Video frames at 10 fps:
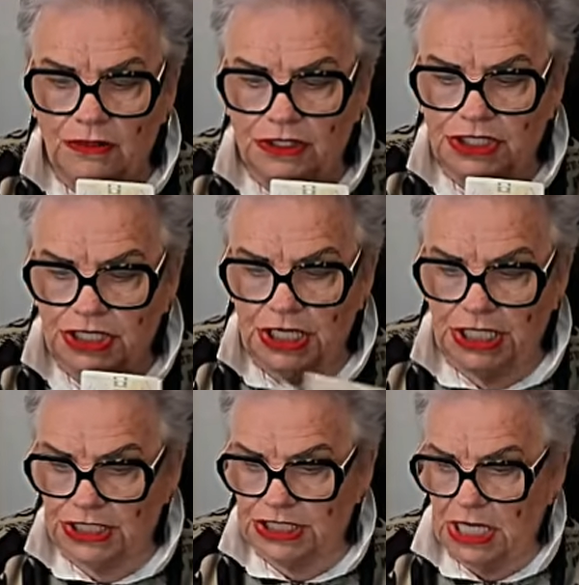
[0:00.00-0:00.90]
the
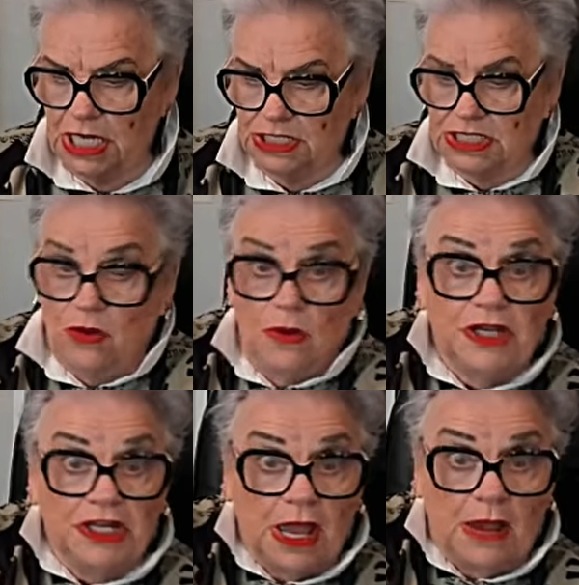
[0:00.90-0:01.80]
scenes. So I'm
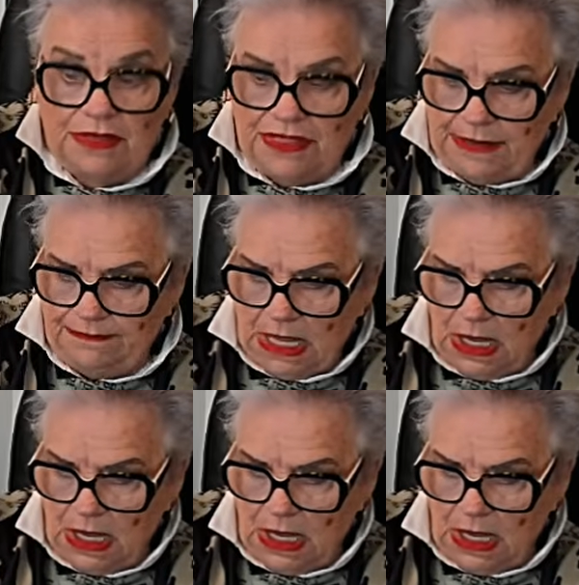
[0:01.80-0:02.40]
going to go with that.